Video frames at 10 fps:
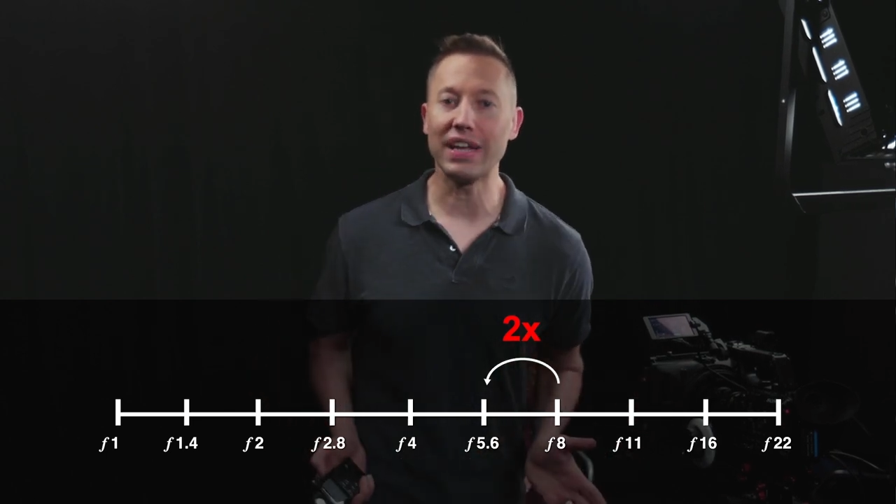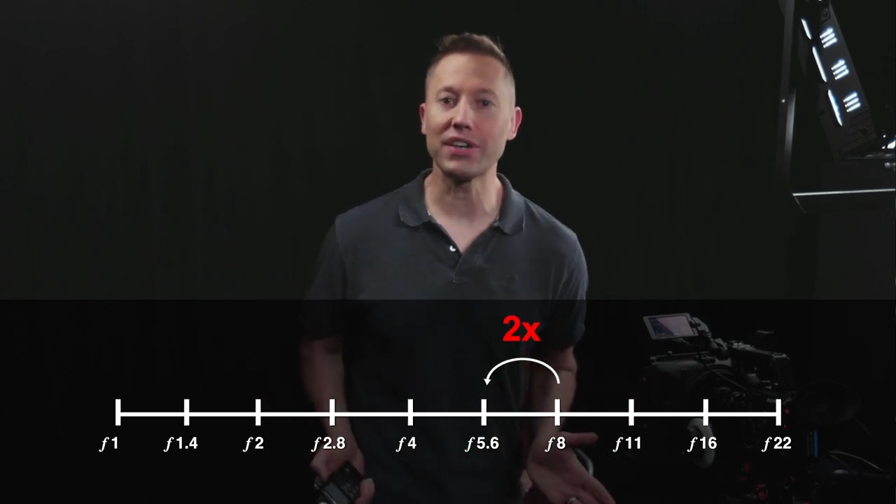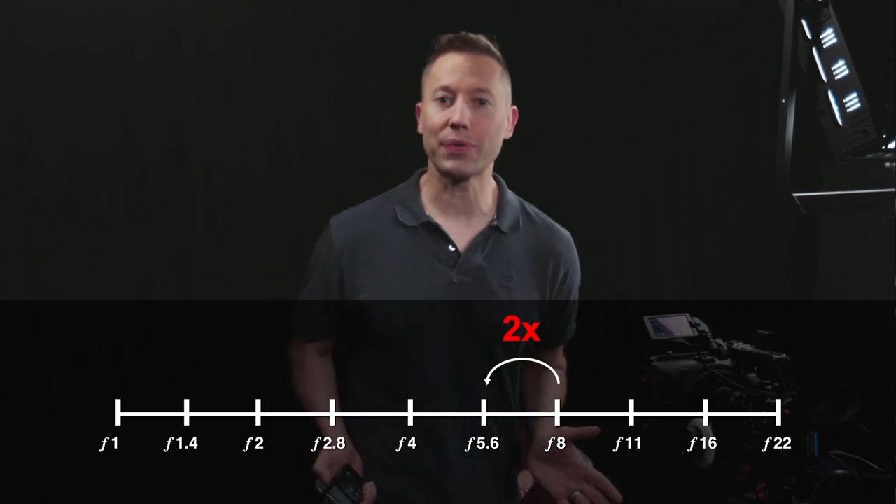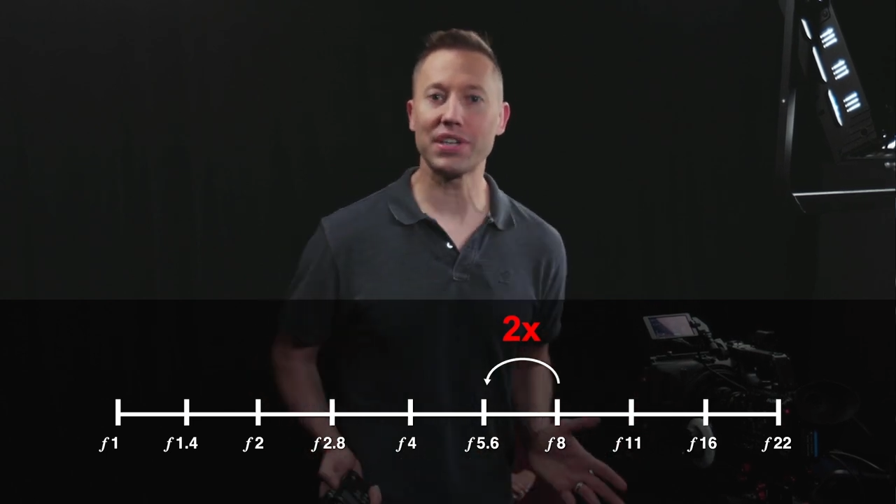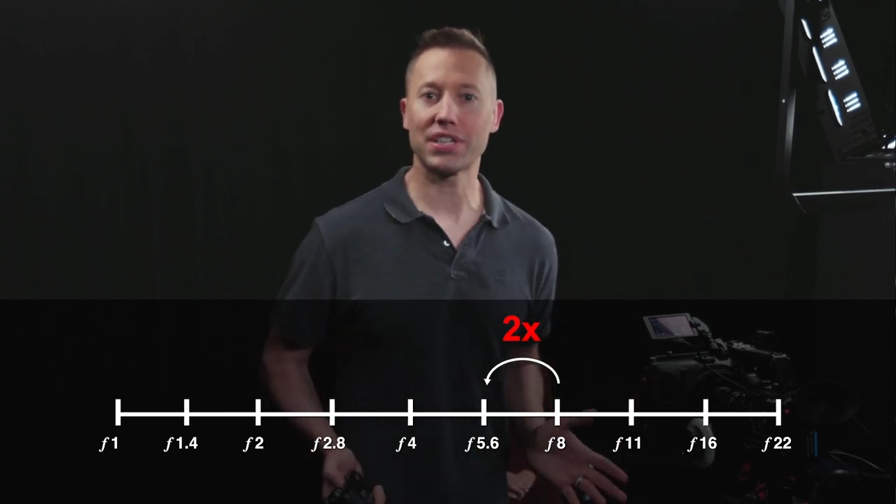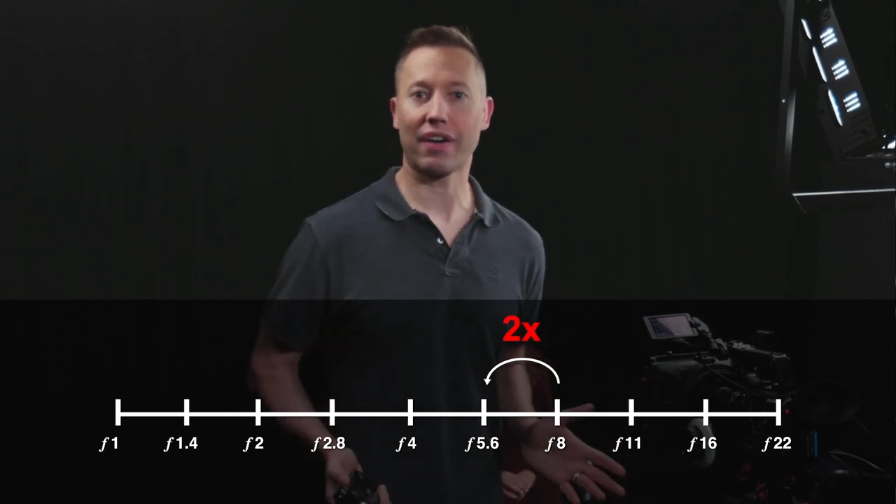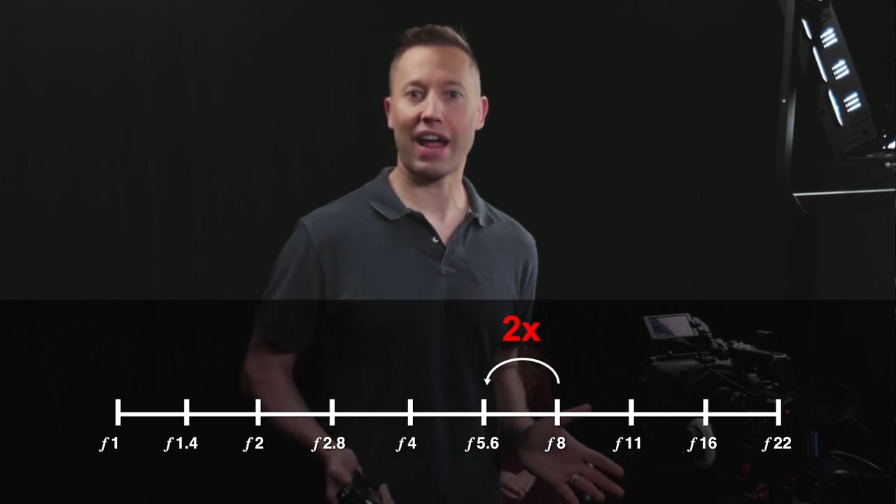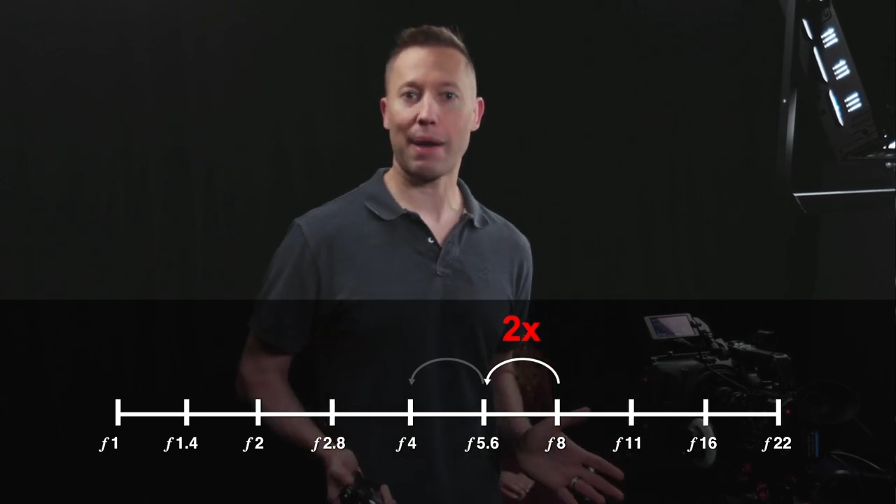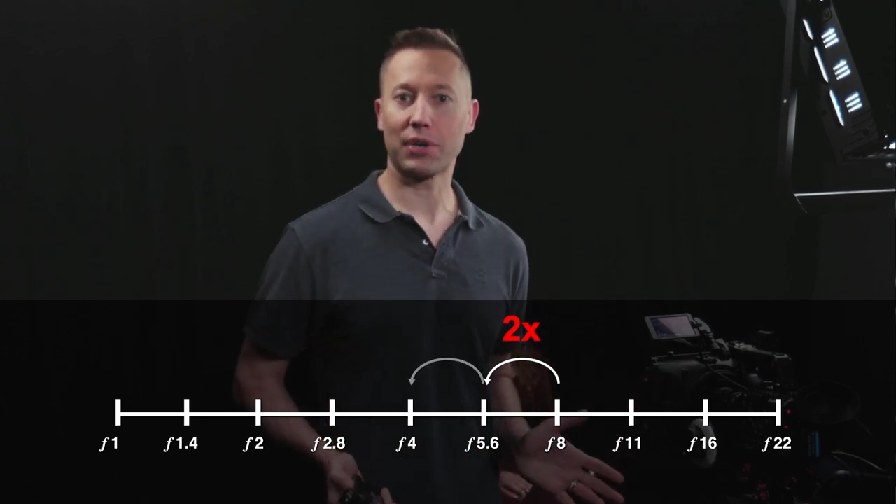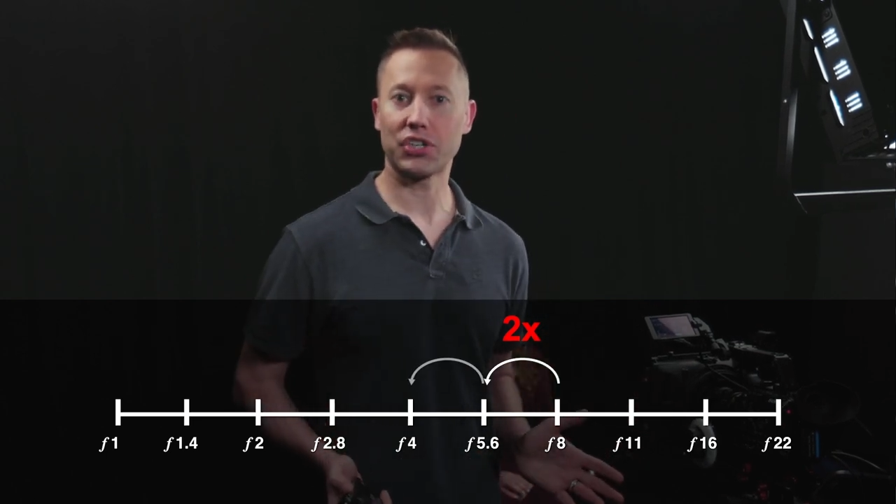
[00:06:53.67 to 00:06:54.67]
increase our
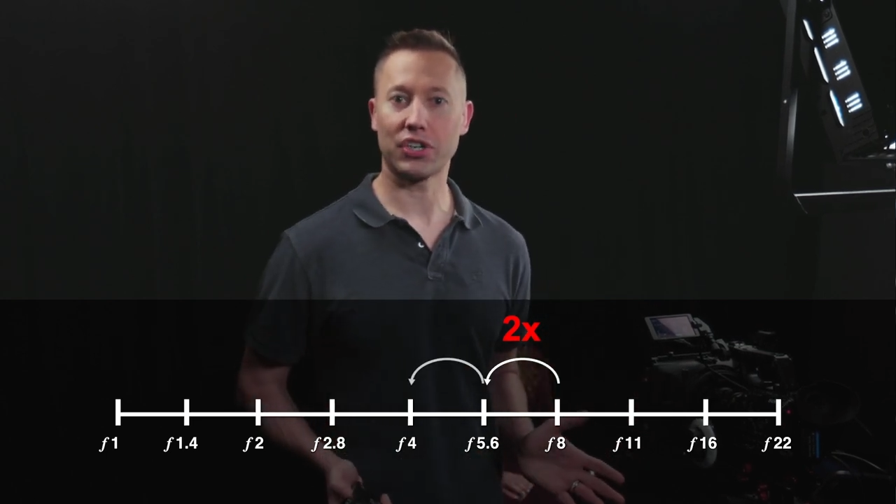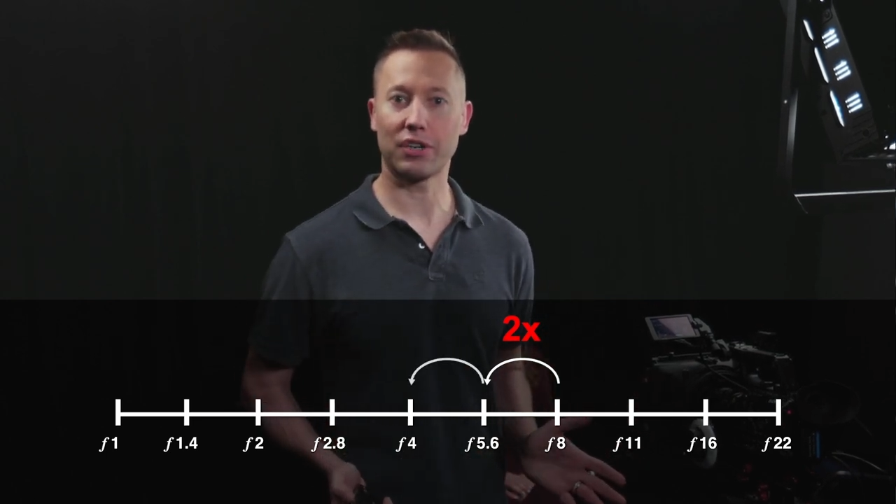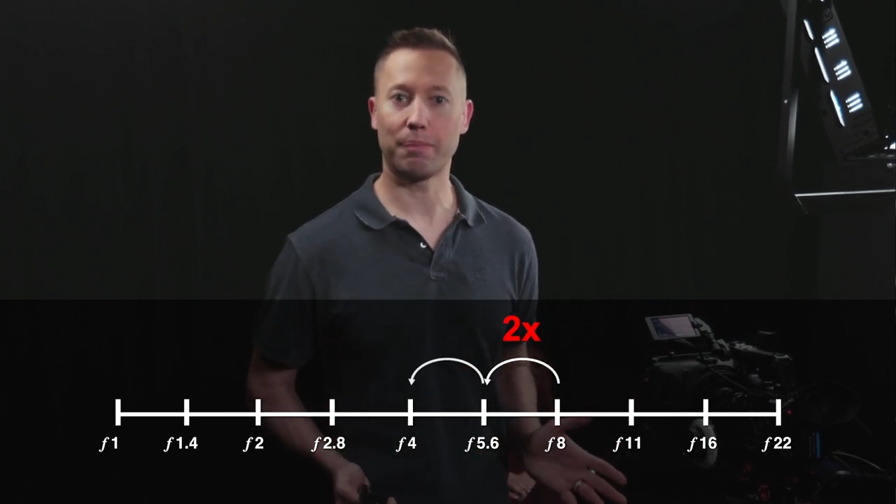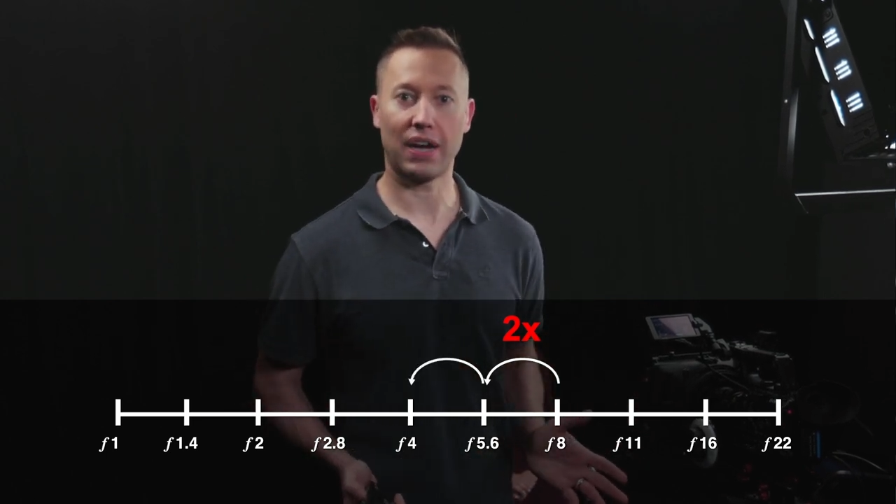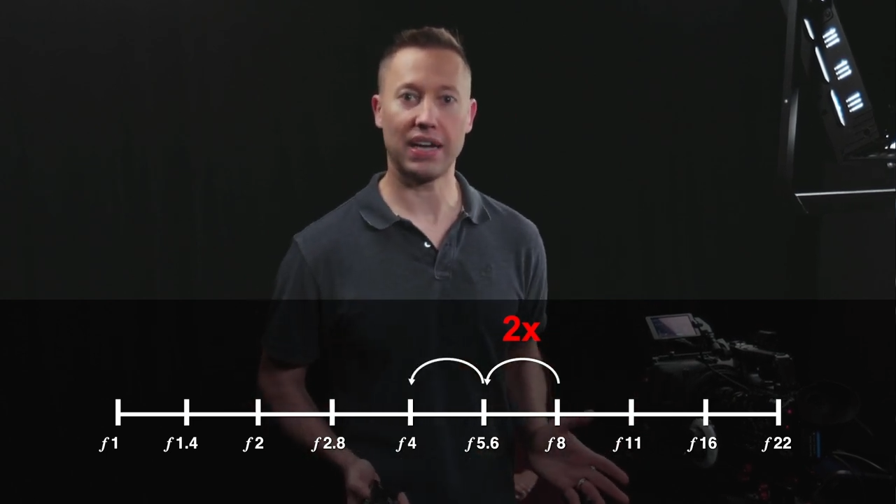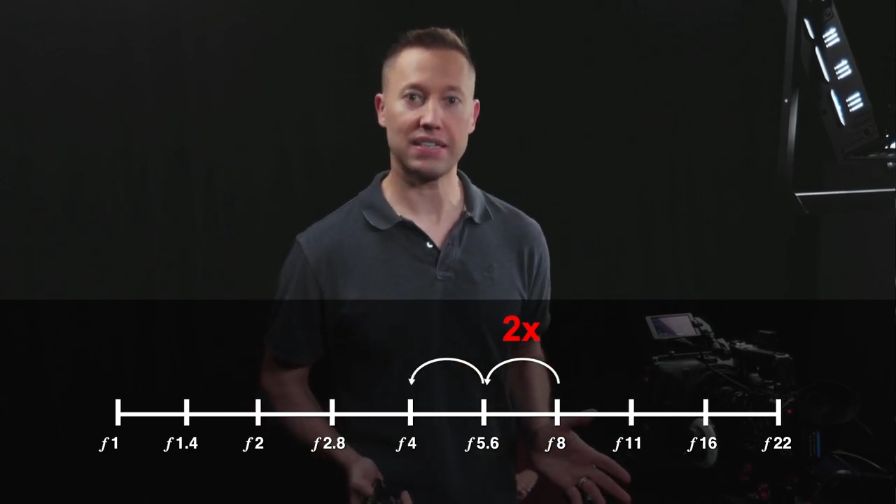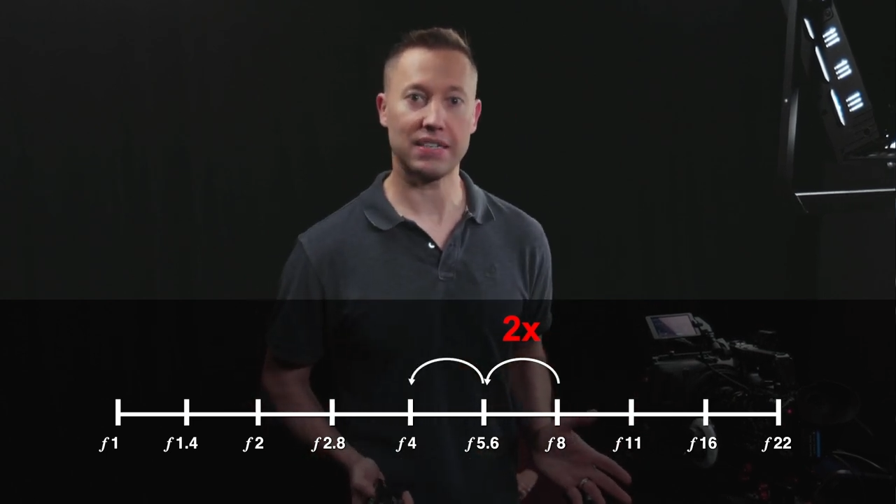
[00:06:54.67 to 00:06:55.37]
aperture by,